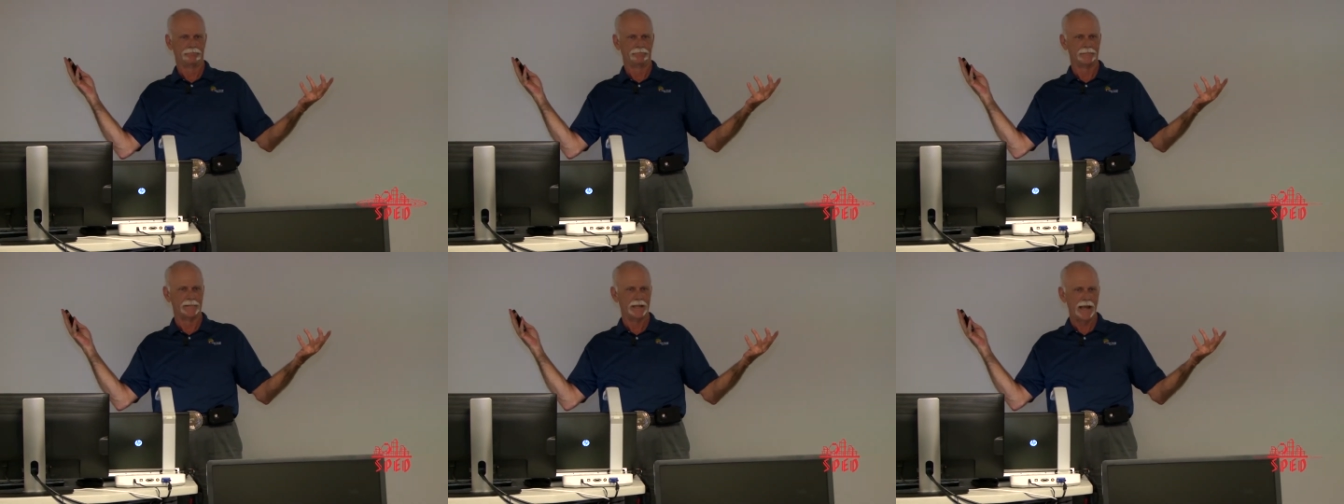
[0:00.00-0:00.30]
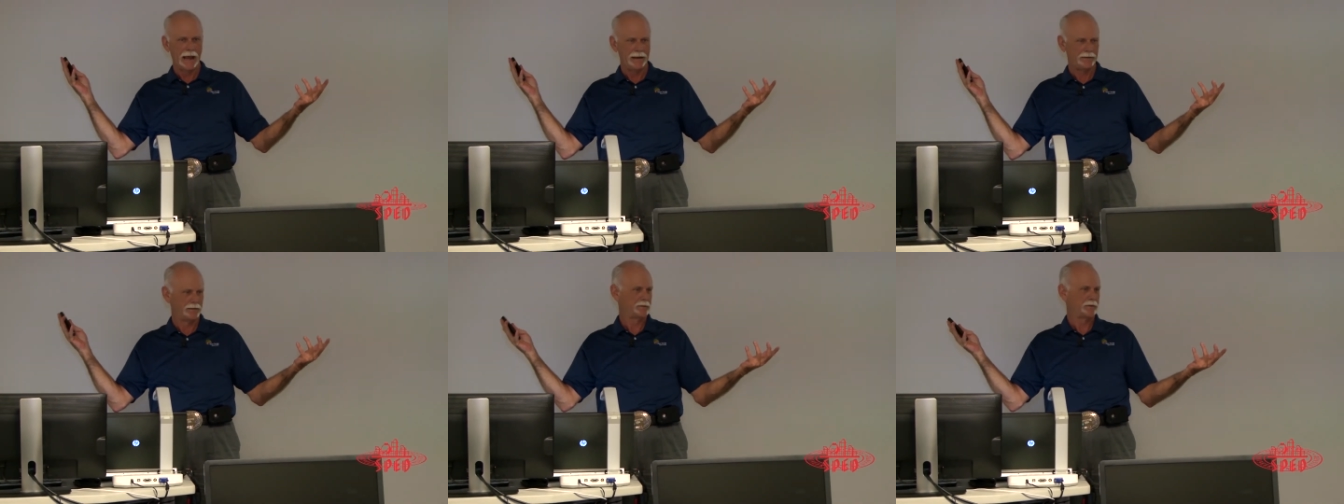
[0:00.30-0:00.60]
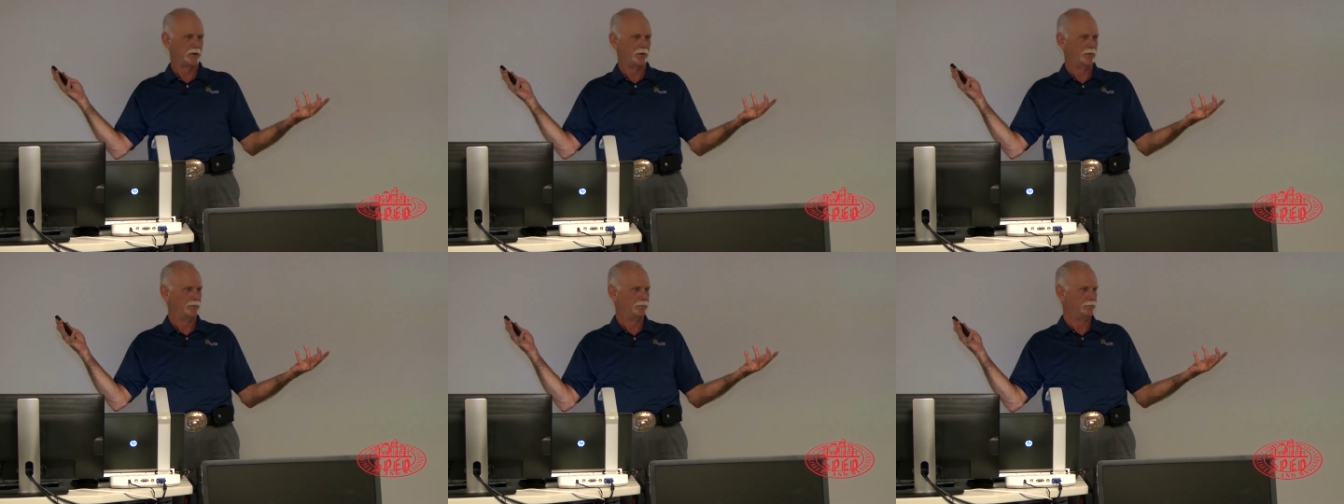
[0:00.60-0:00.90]
That
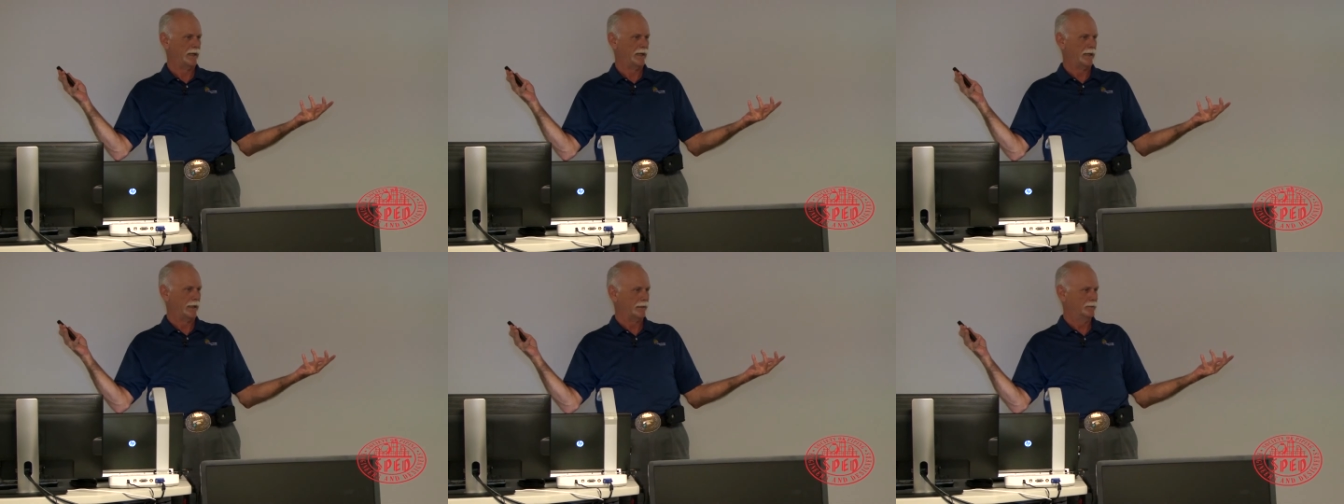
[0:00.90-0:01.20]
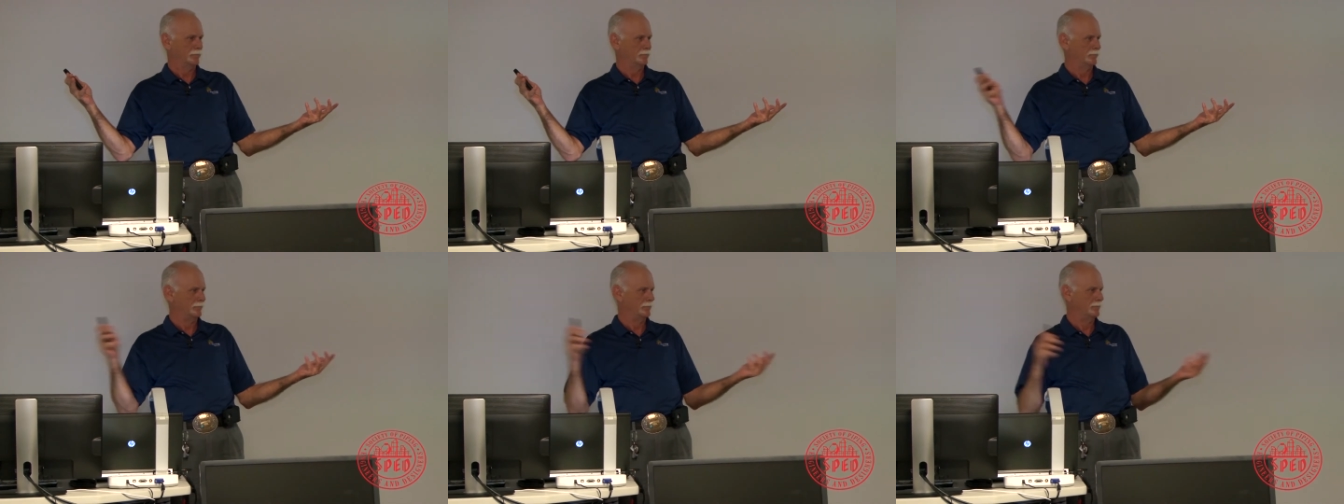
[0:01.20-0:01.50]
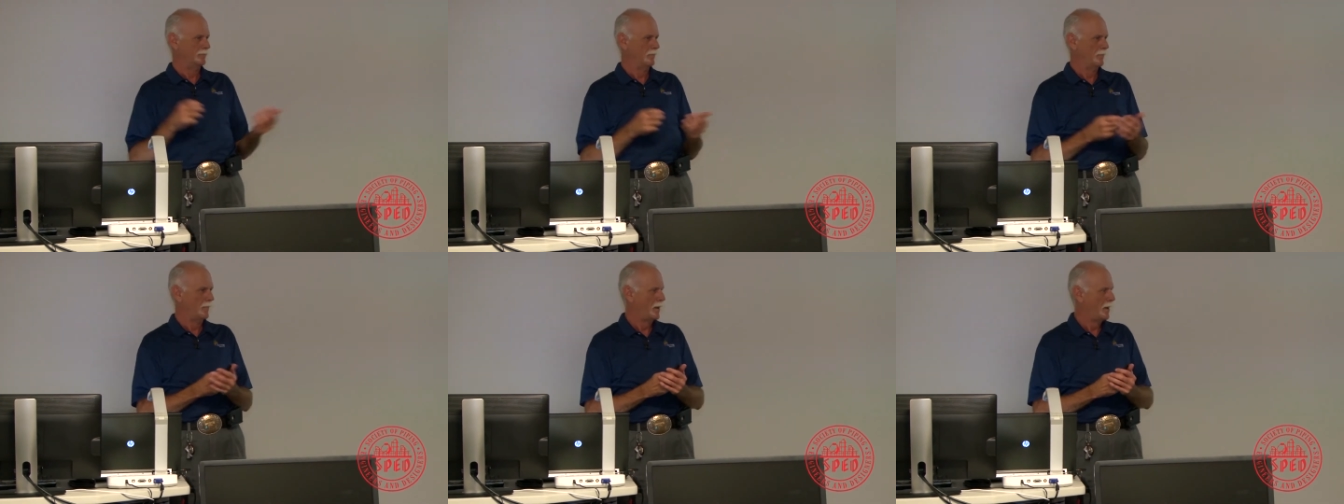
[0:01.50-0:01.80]
sold me.
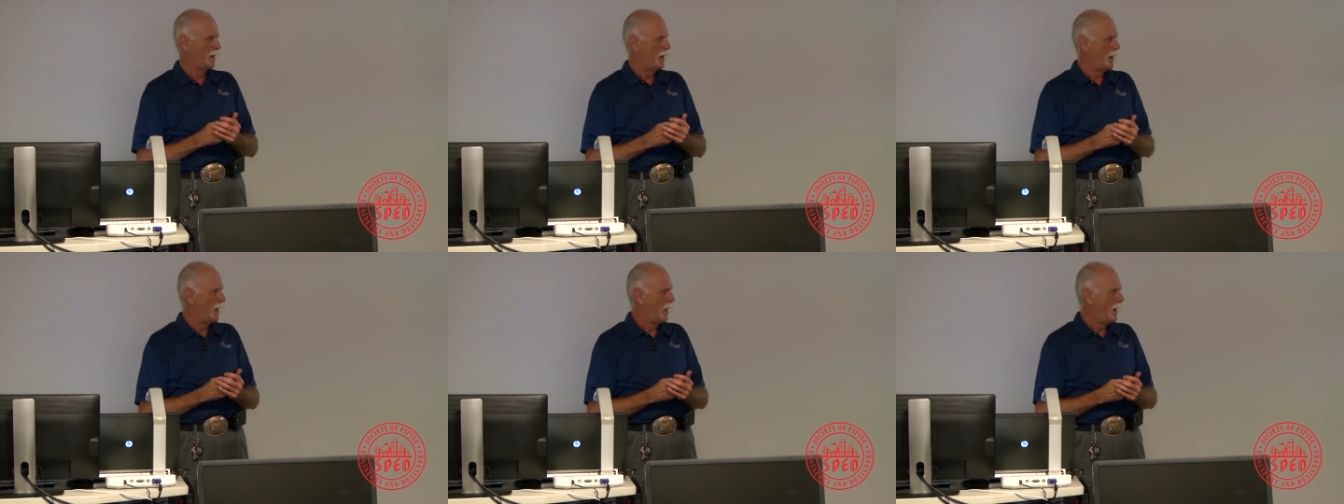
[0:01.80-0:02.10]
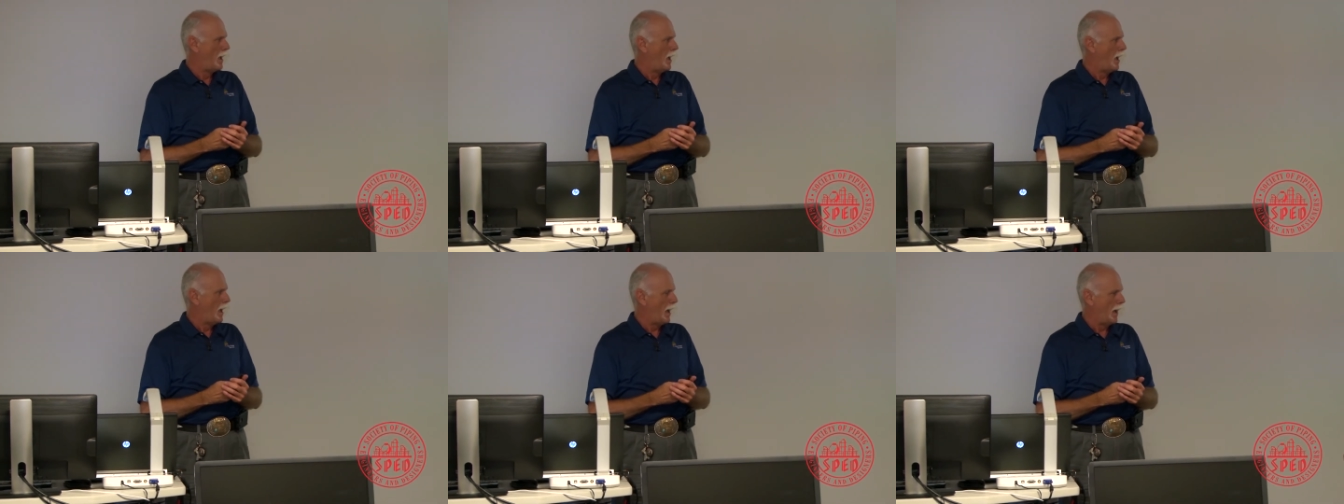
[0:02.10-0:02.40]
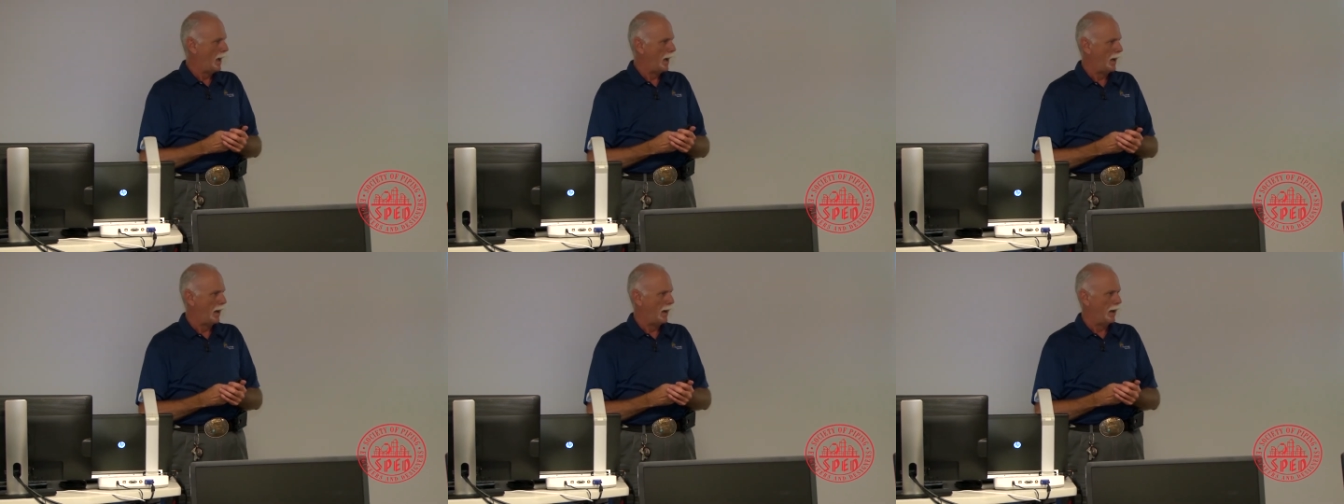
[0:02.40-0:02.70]

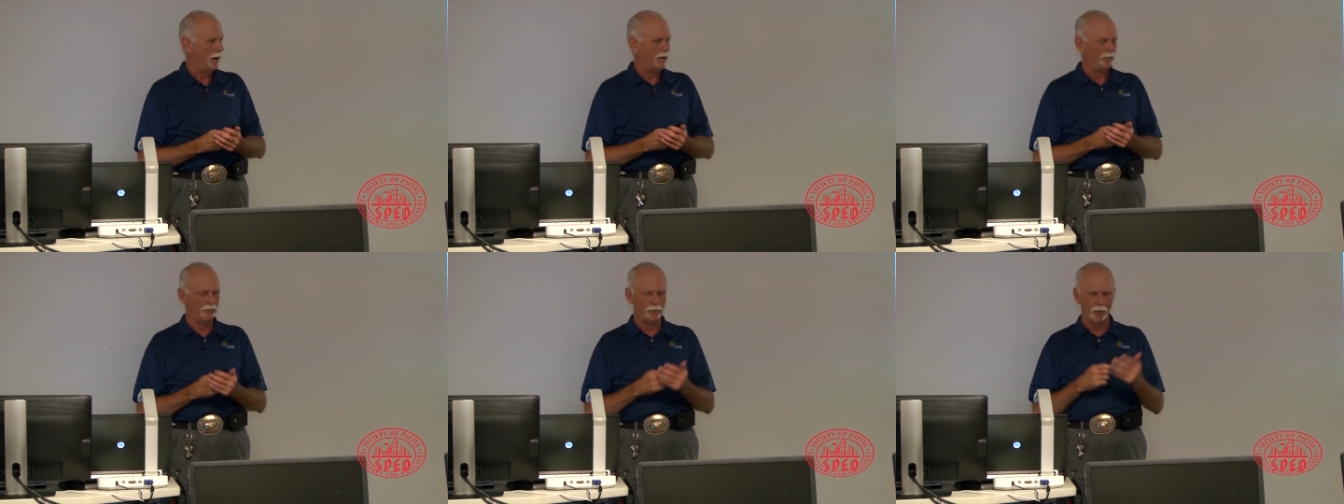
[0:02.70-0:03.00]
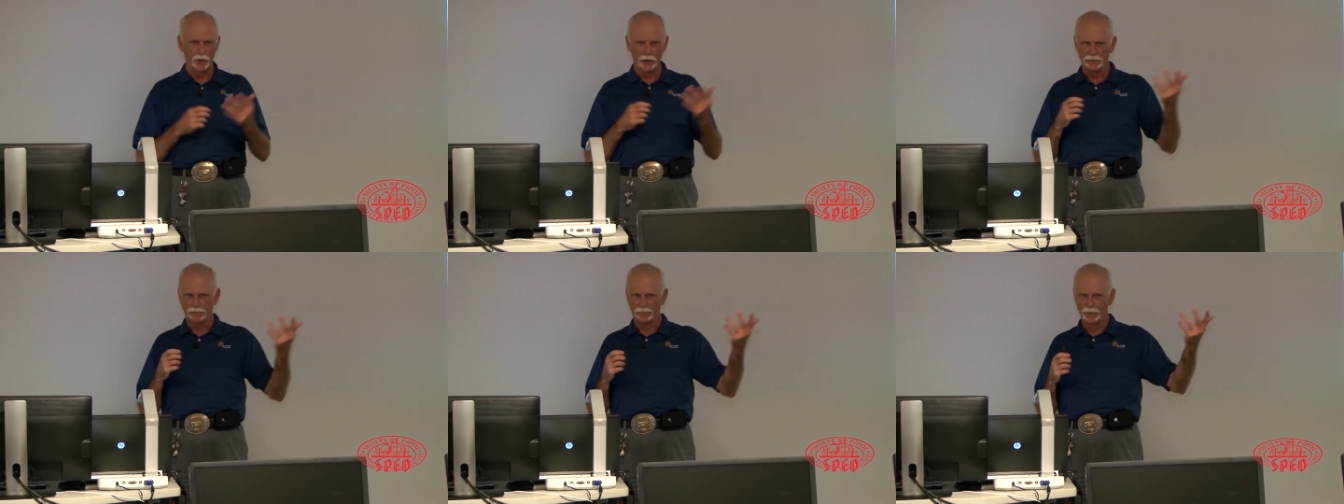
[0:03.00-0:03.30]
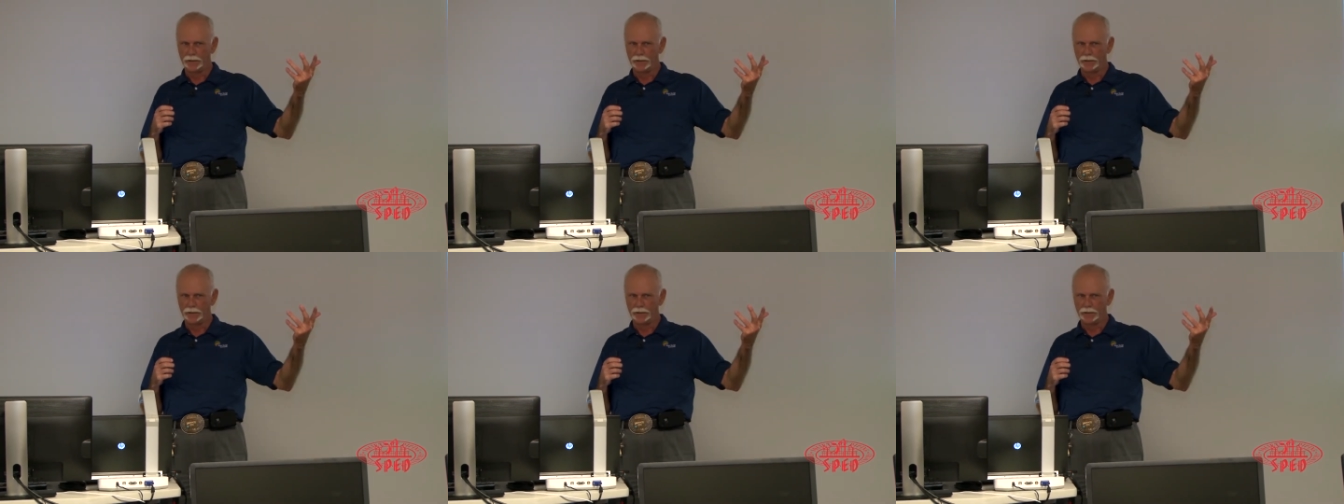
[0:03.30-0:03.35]
Worked